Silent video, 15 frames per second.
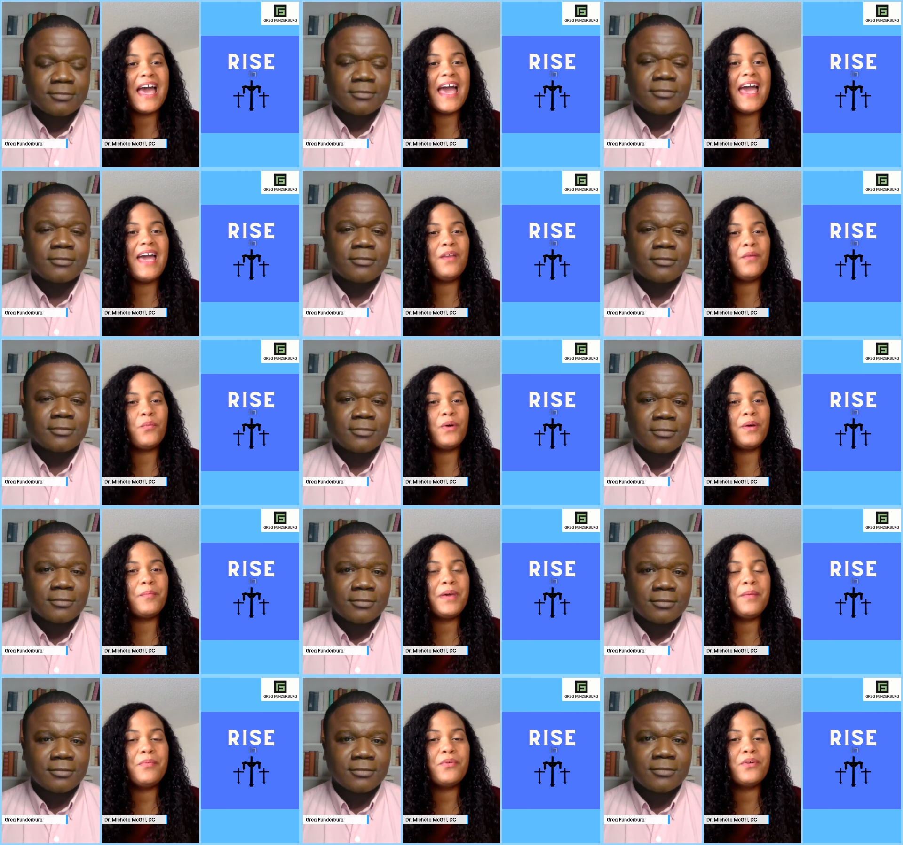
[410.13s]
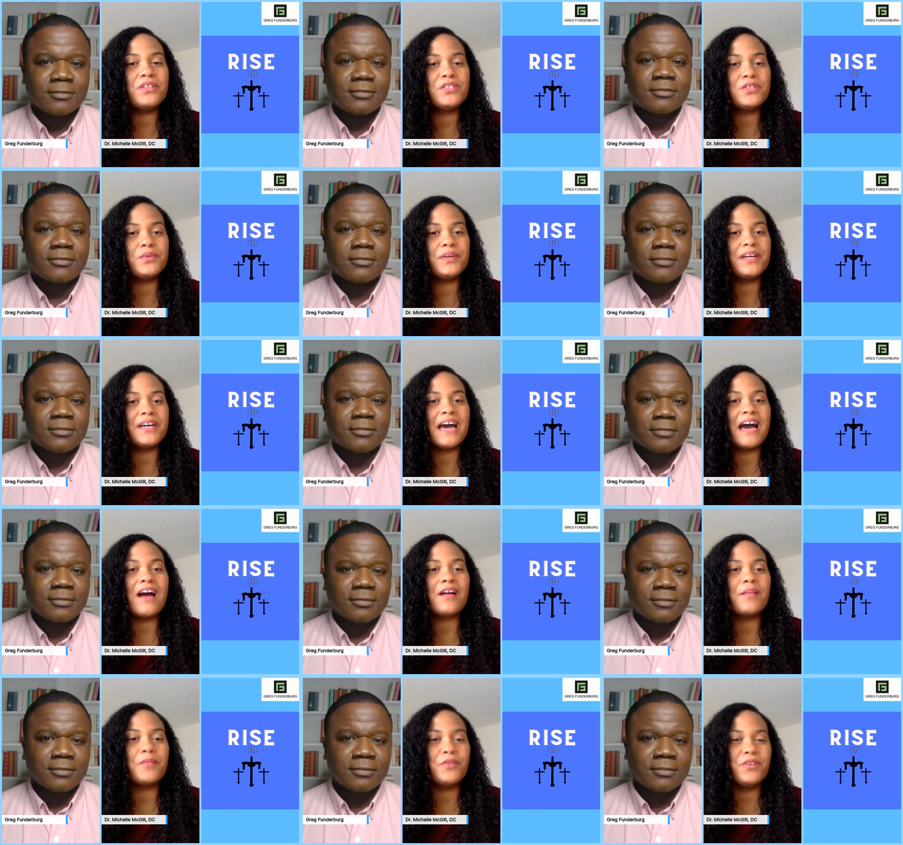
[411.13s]
Speaker 1: And when people are doing good,
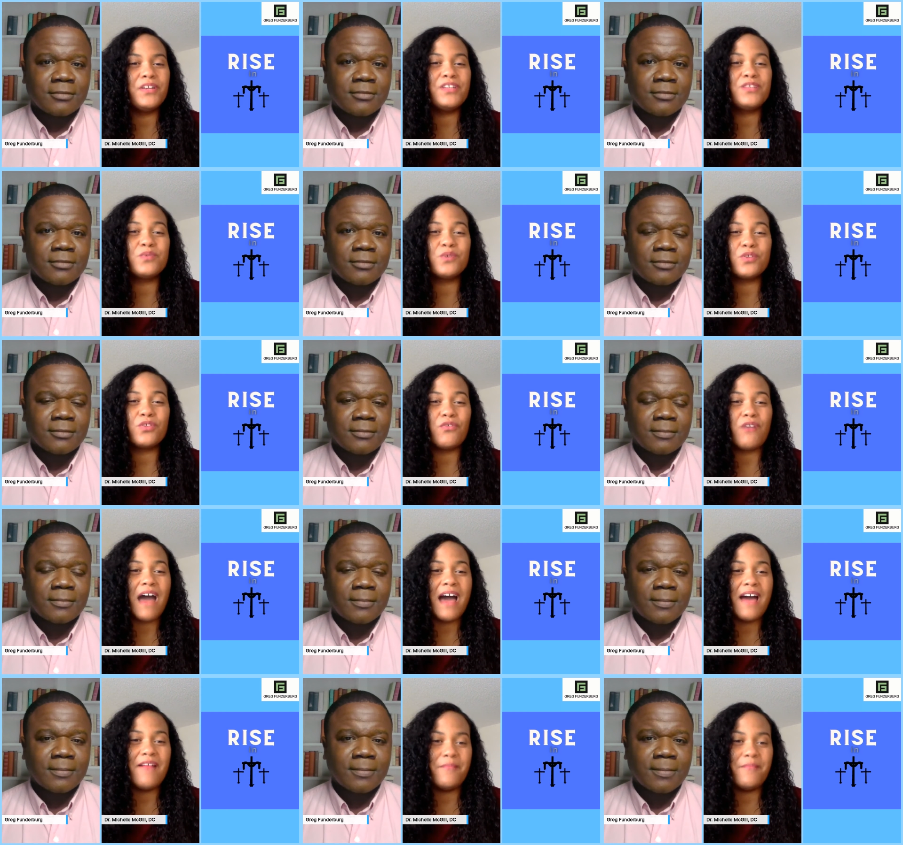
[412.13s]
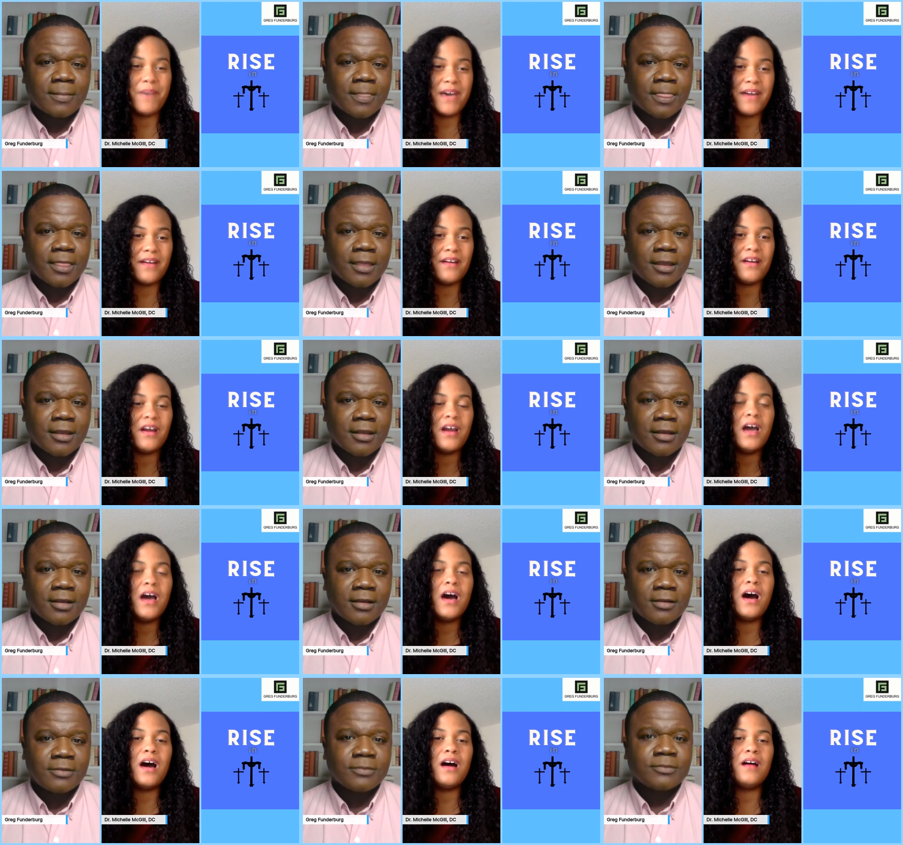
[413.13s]
our communities will thrive better.
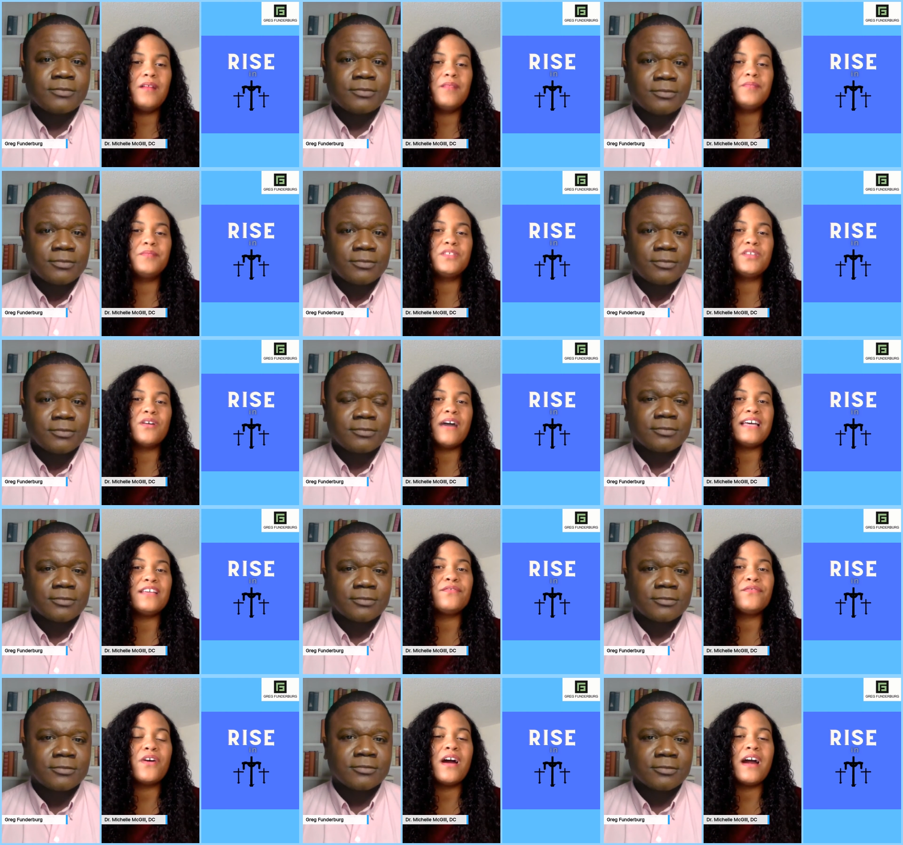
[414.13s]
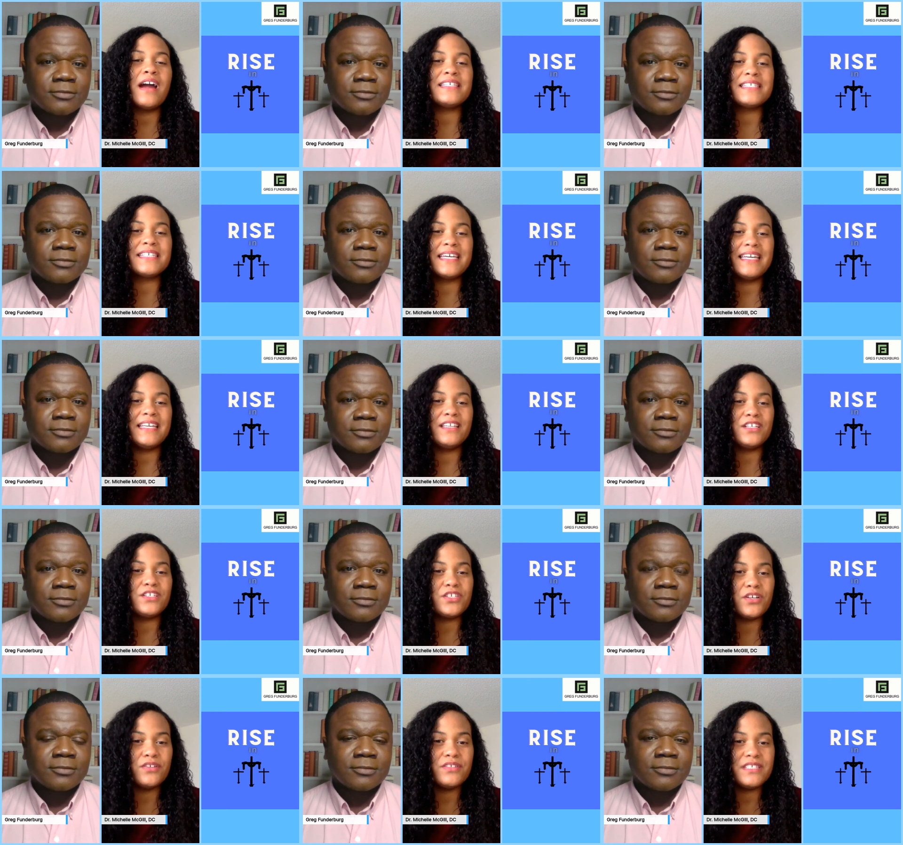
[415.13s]
Um, so as far as getting the
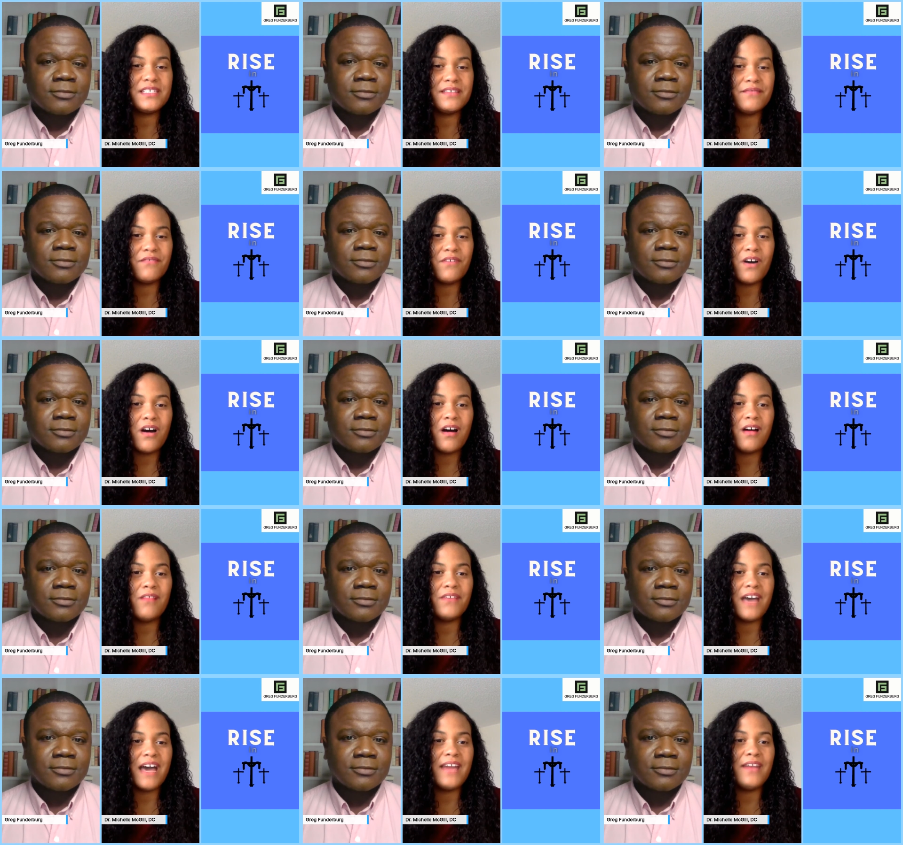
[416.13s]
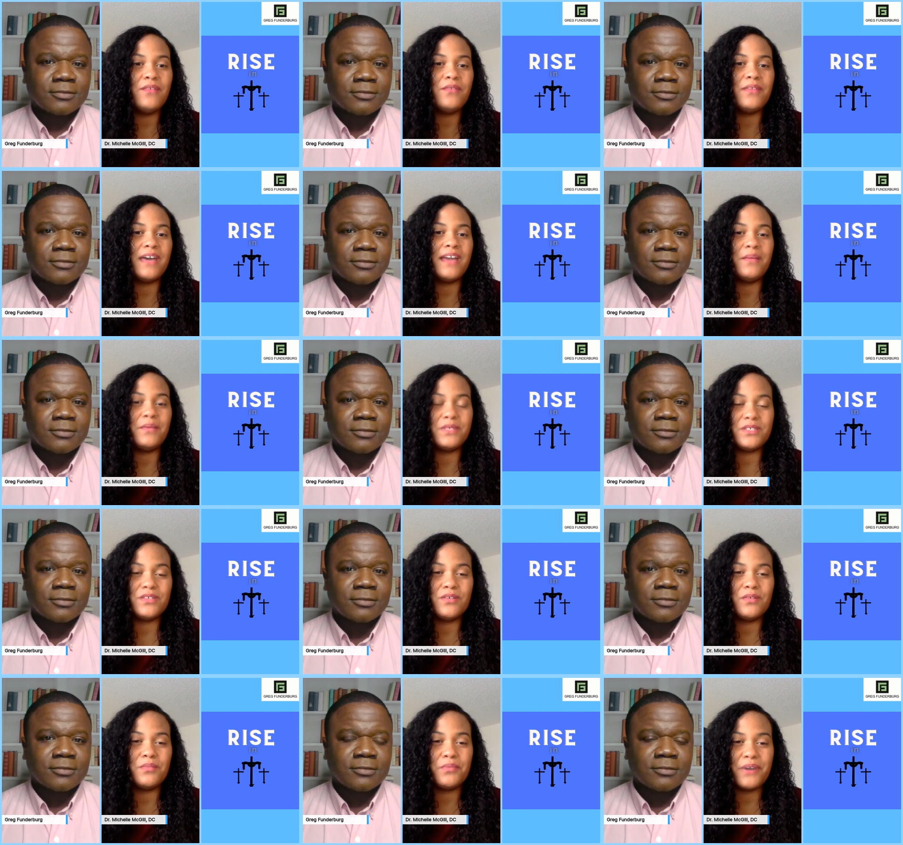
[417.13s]
churches involved, I knew that it was
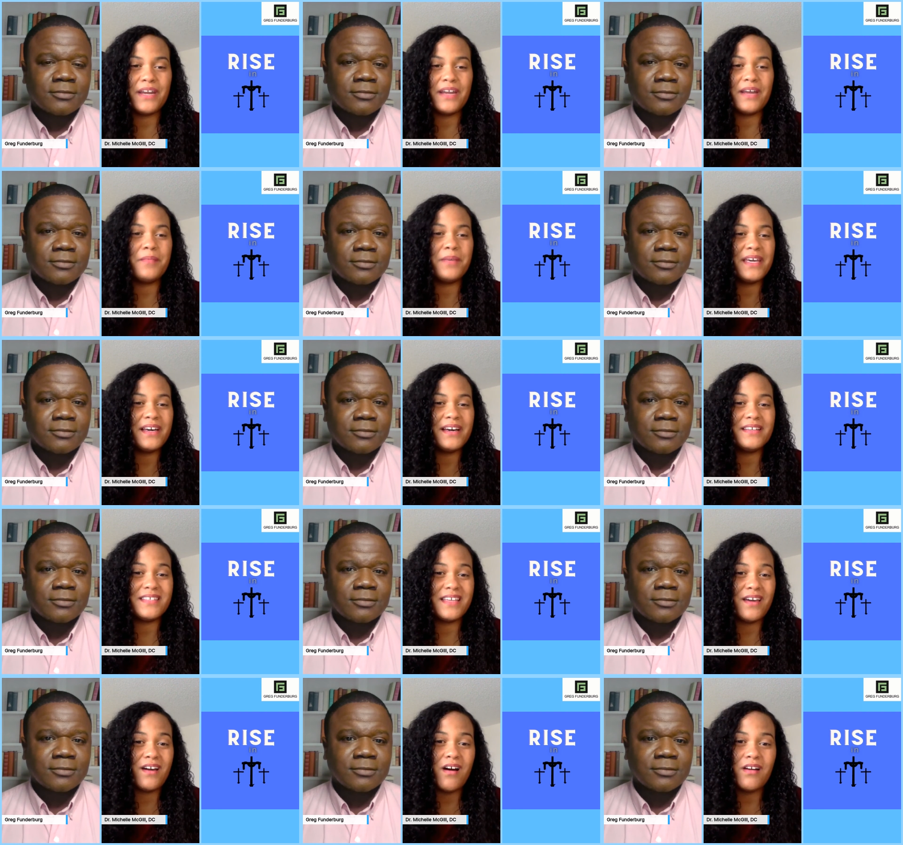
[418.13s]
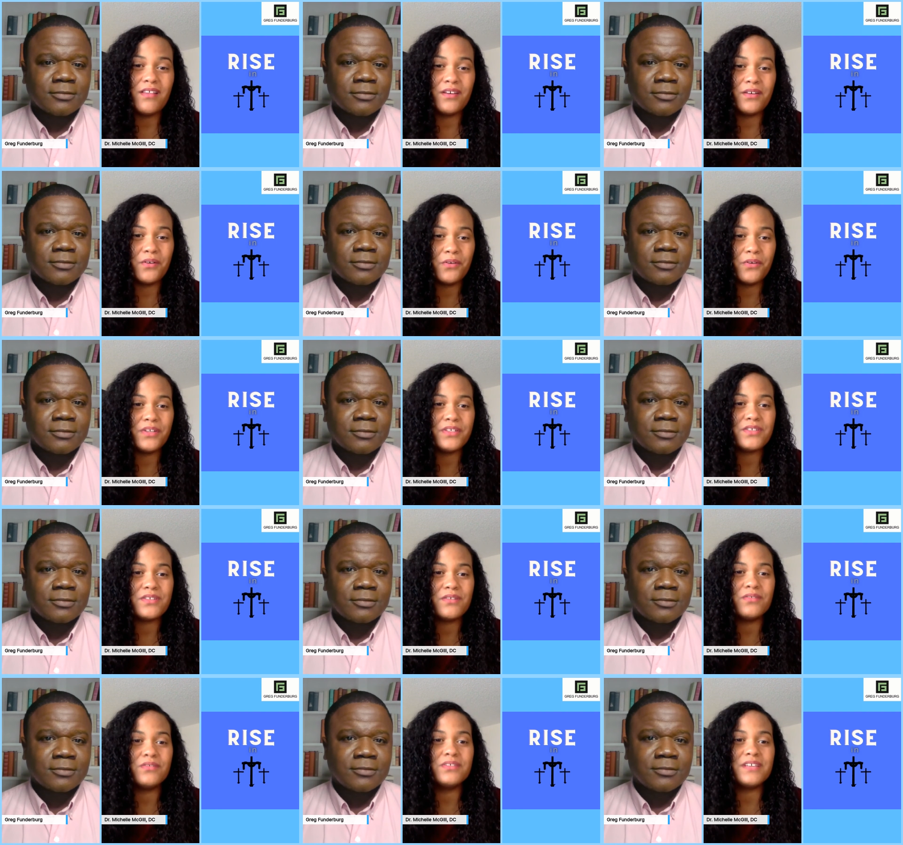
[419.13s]
no brainer because they are the
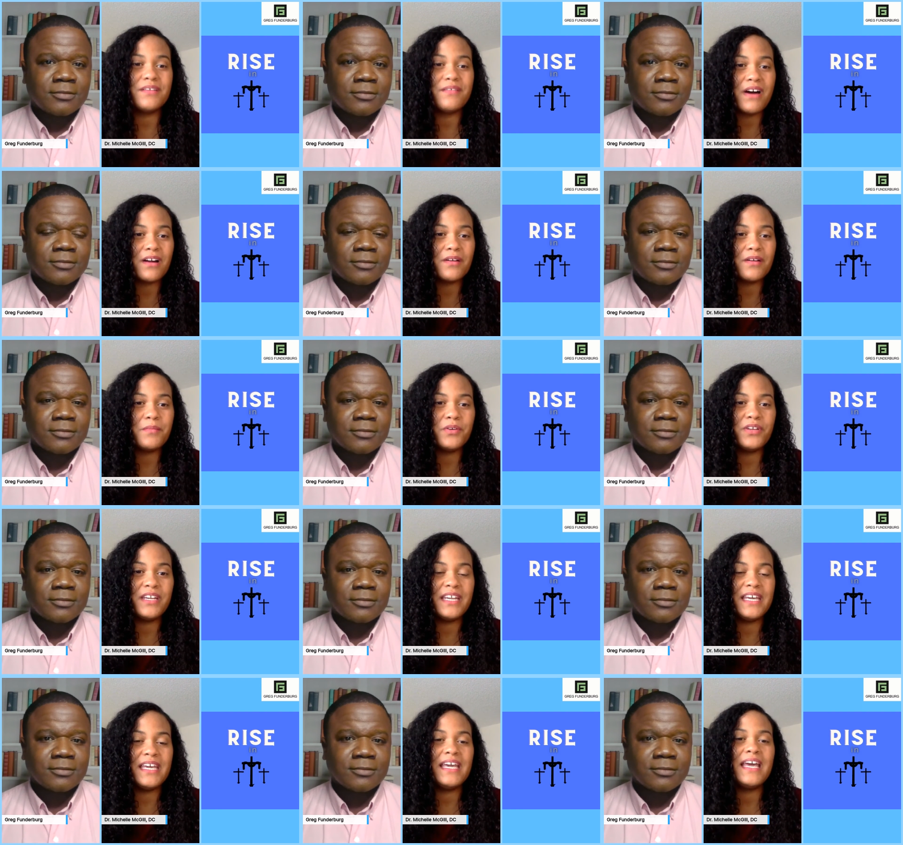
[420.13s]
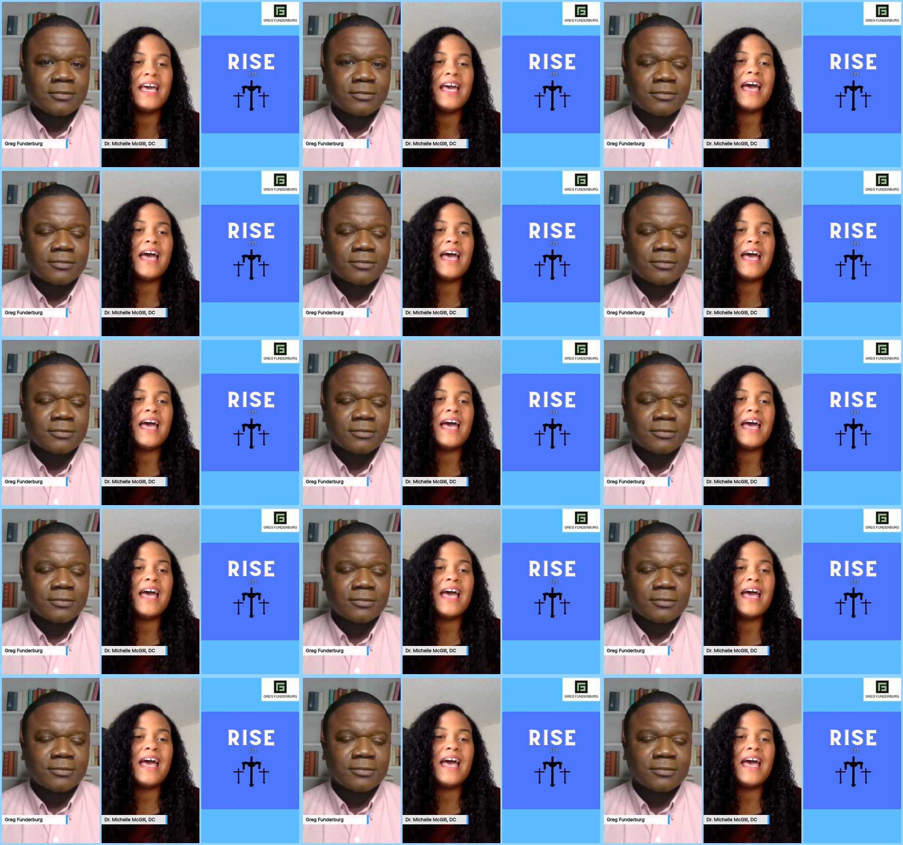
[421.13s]
cornerstones of our community.